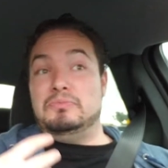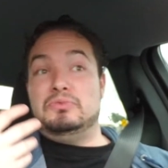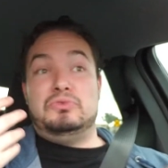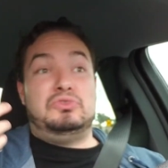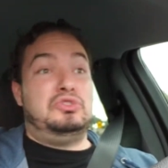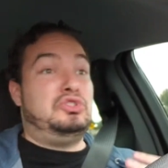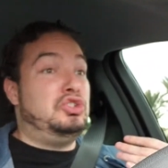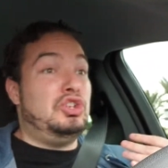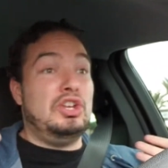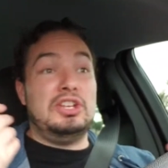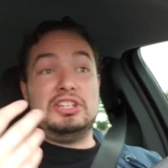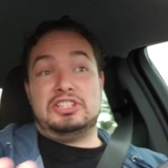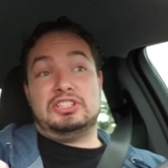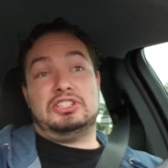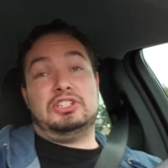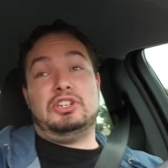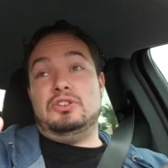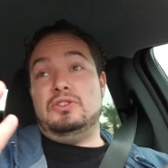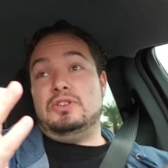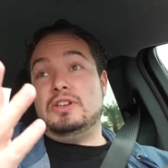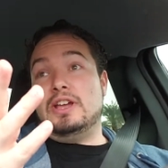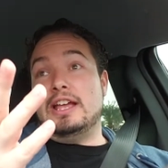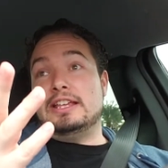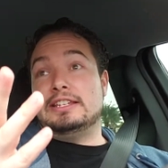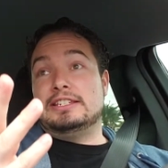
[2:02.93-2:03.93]
Just so
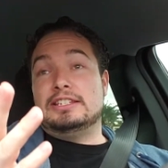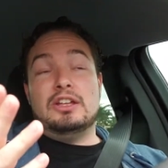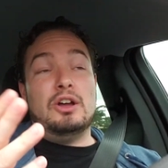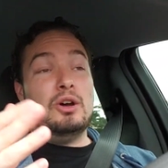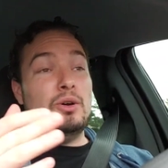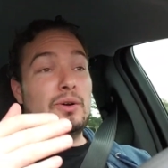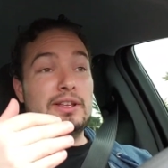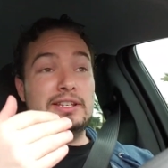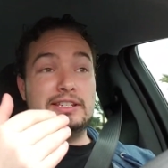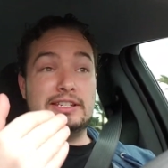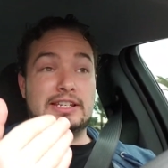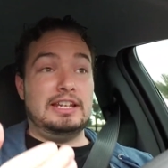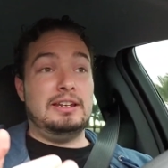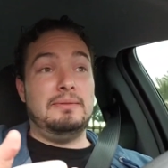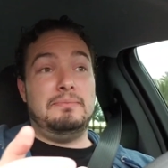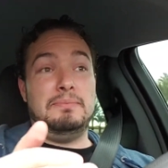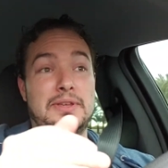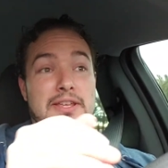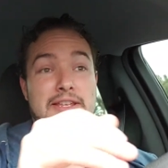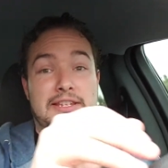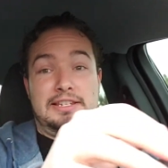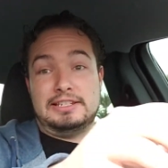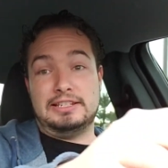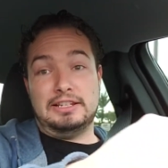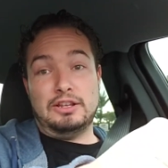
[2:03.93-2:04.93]
you guys know, it's going to
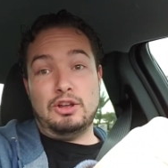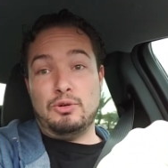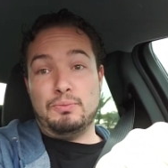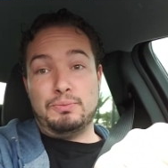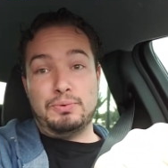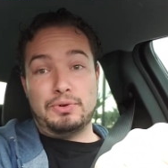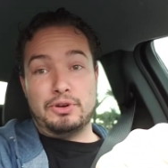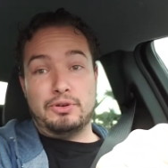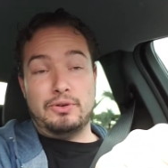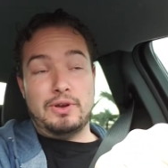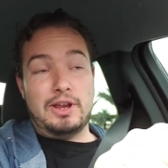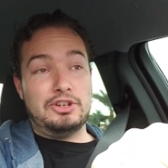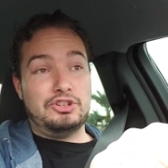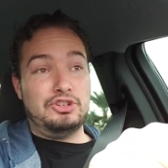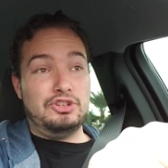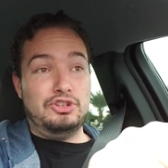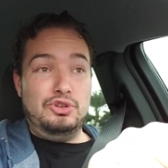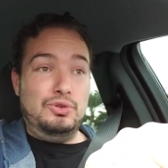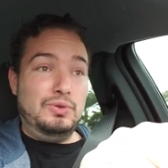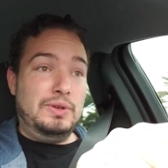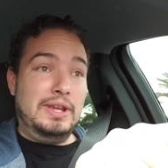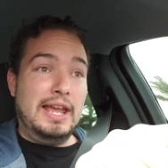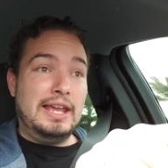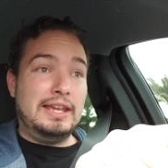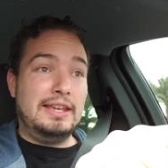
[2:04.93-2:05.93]
be a slow
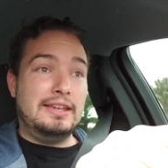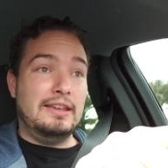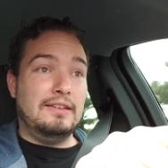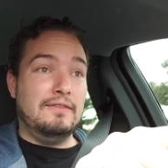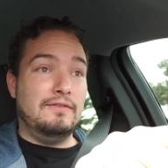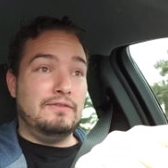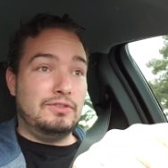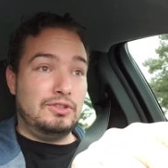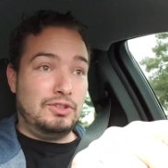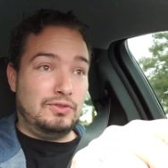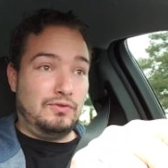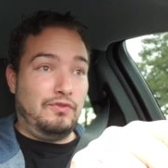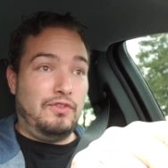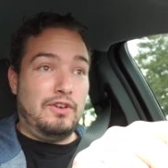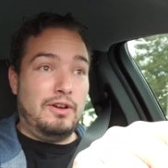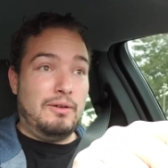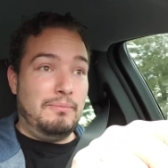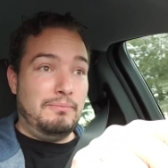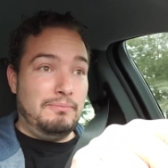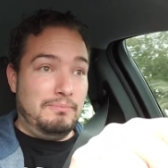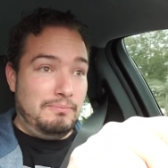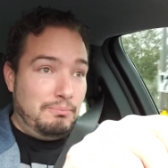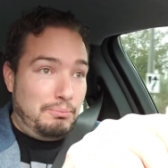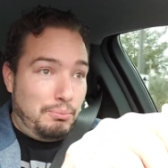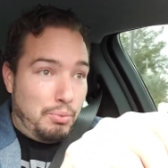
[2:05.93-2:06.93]
progression. You can't get
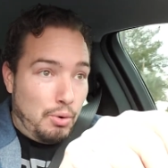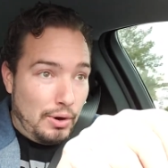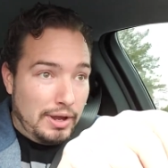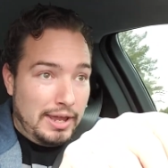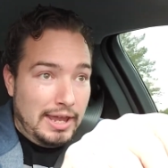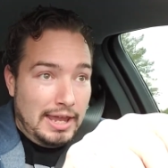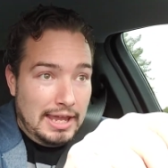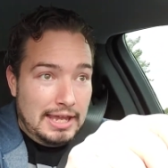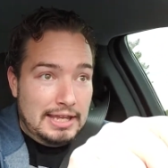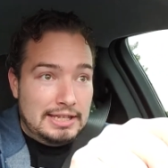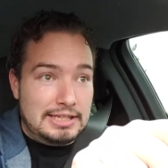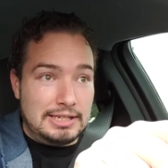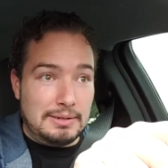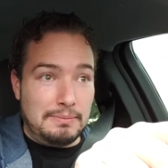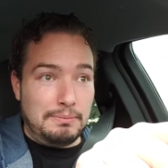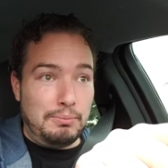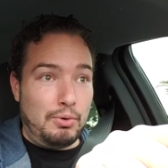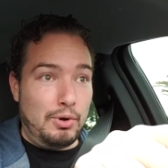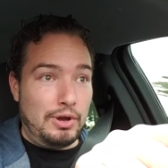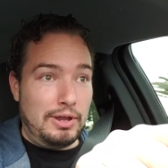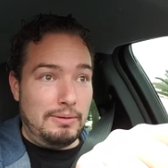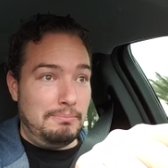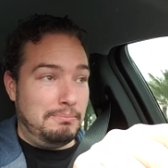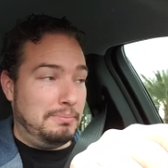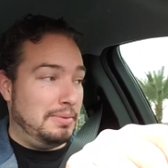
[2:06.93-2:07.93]
from point A to
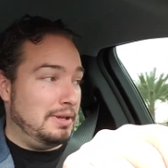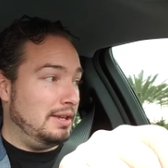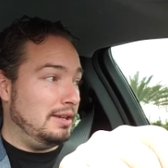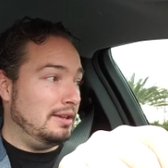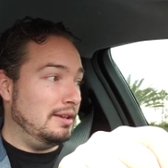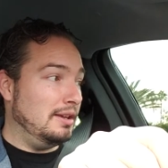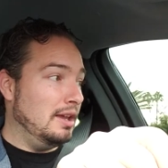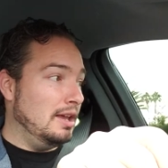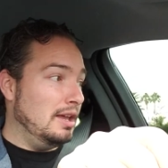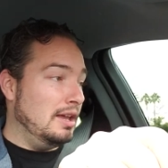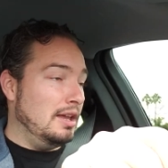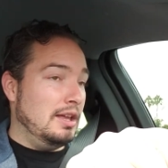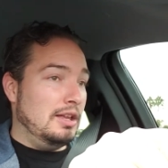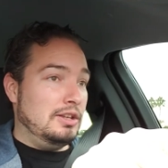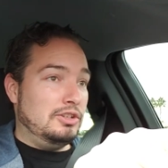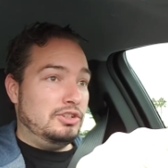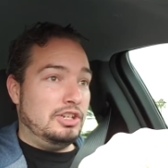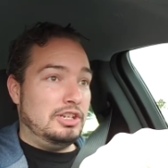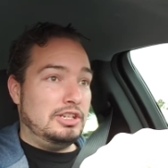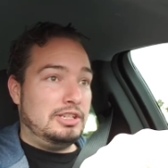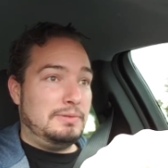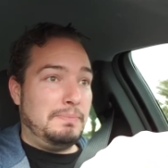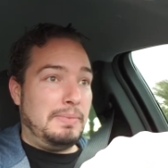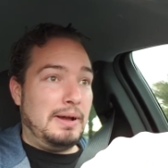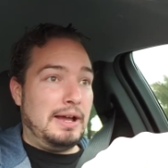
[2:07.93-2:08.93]
point B
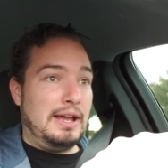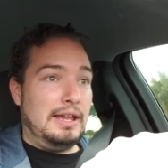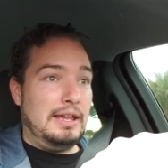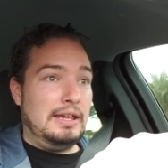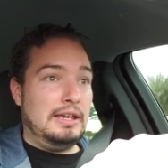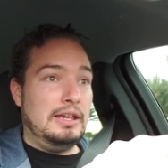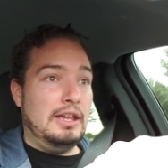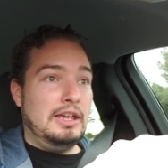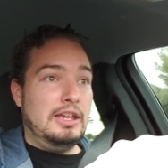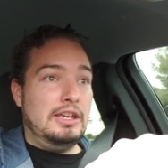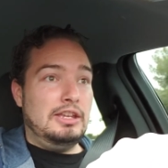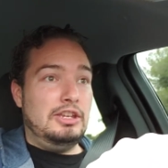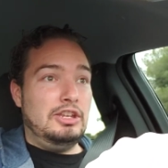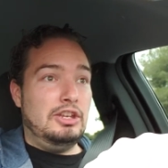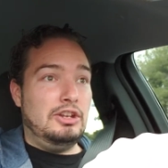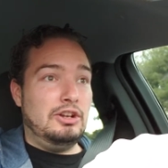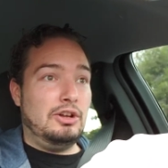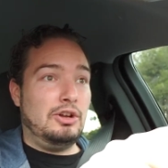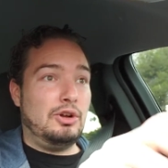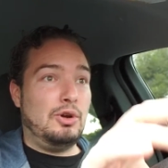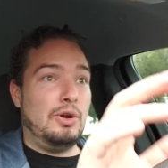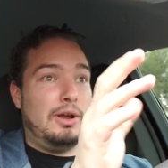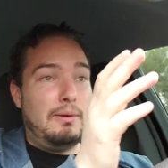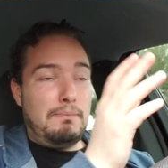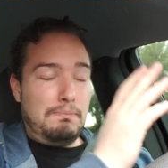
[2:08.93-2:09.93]
just by, you
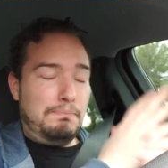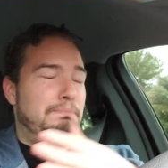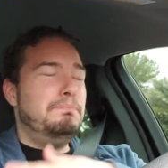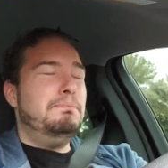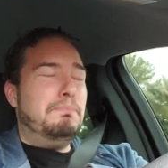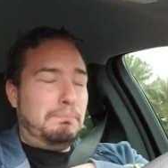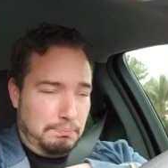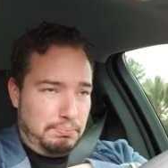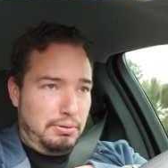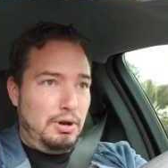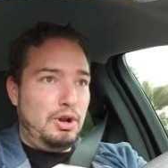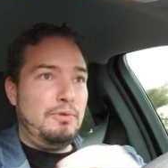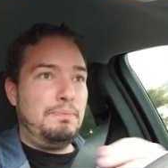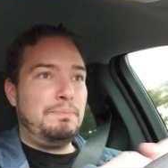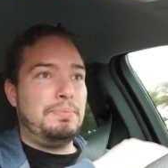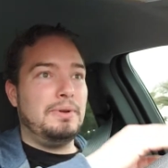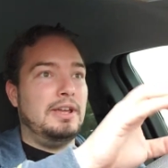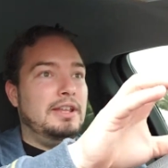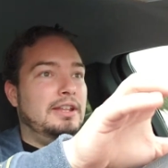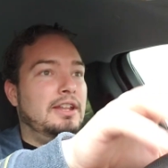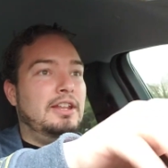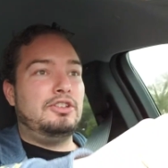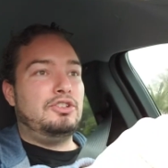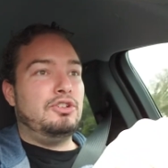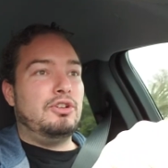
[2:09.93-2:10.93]
know, going bloop and
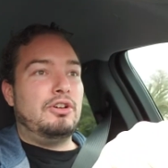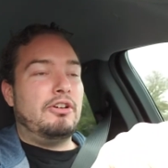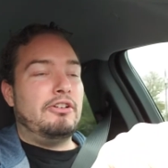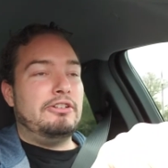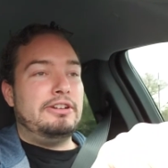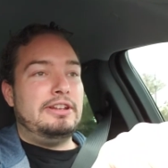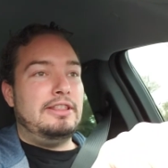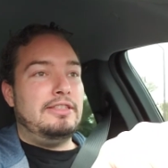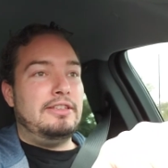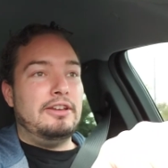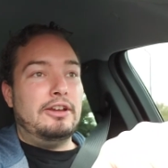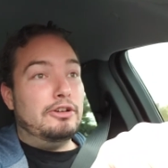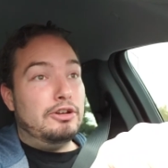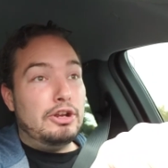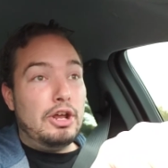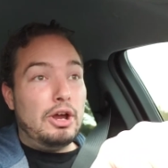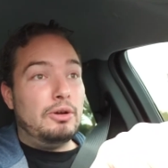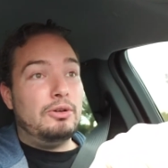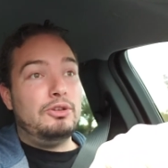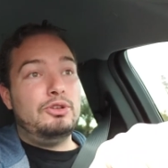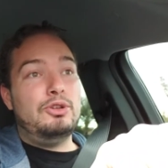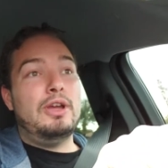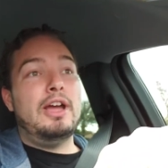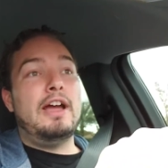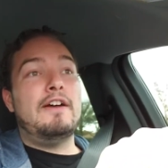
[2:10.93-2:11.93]
then you're already there.
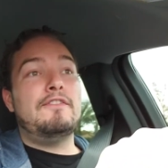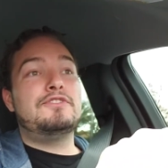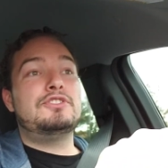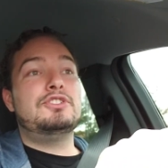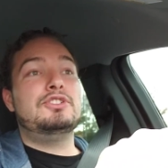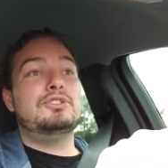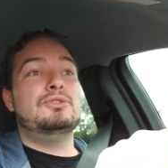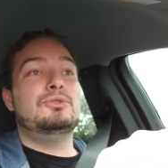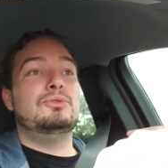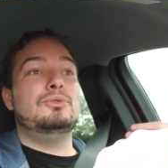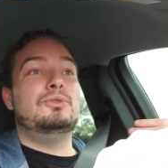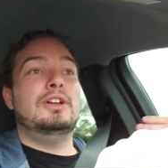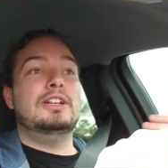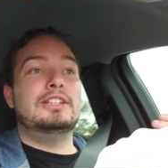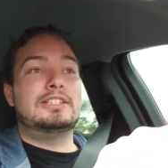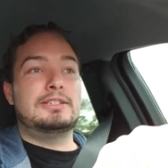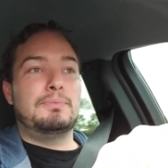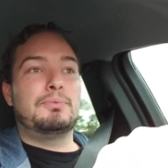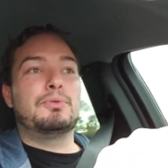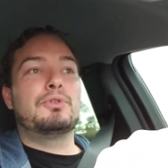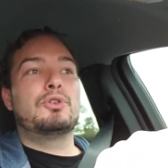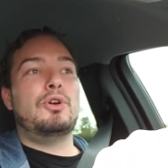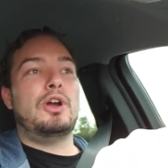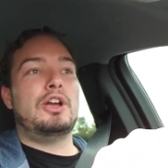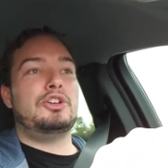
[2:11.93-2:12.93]
No, you have to, it's a
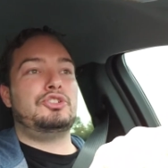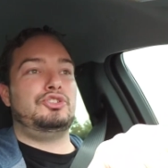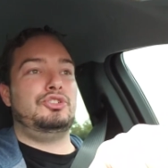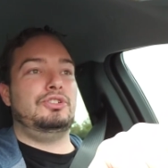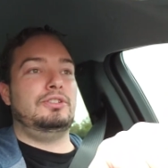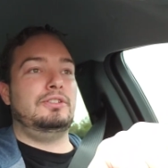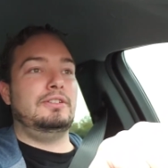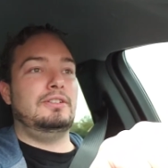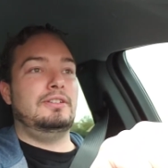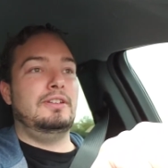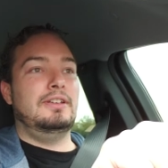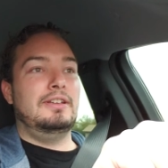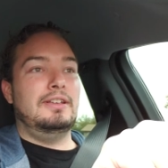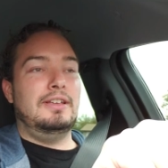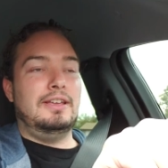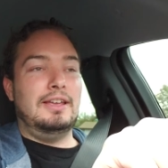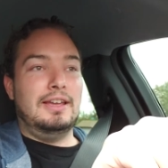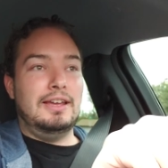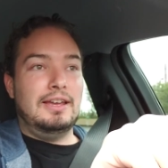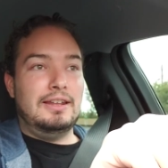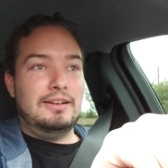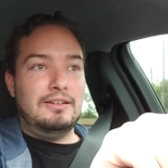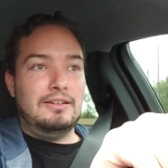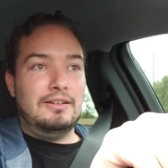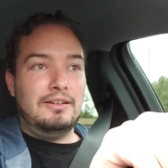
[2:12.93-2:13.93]
progression,
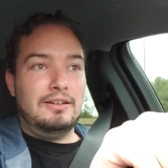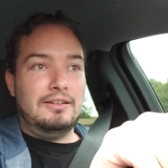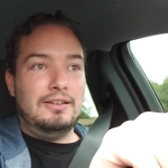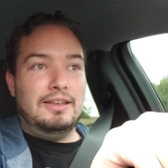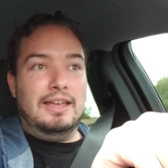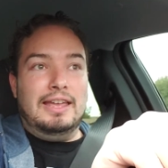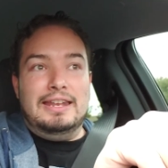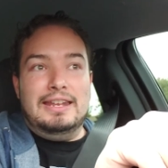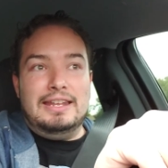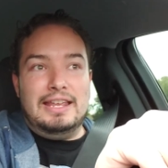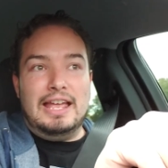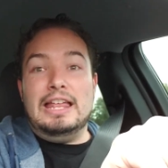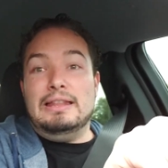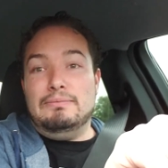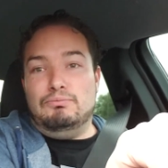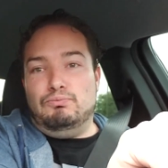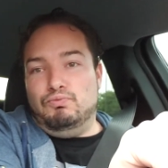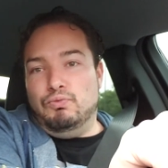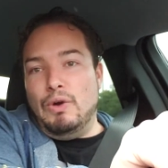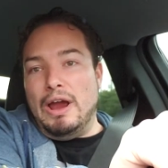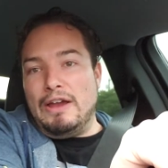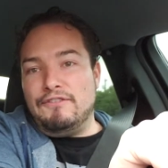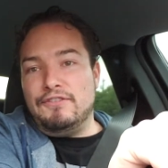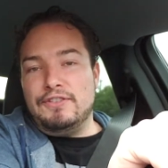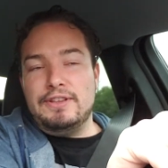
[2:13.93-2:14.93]

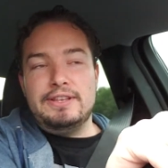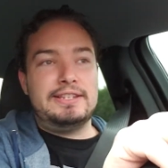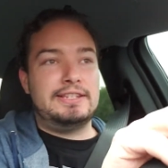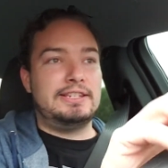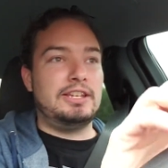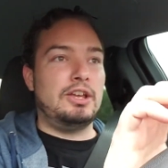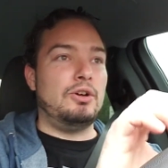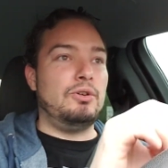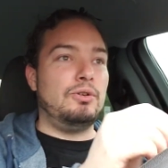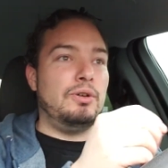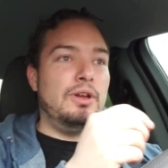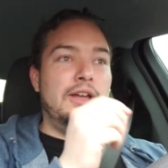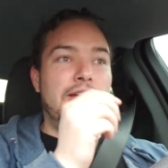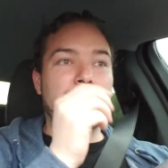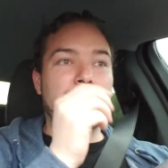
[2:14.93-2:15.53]
and rightfully so.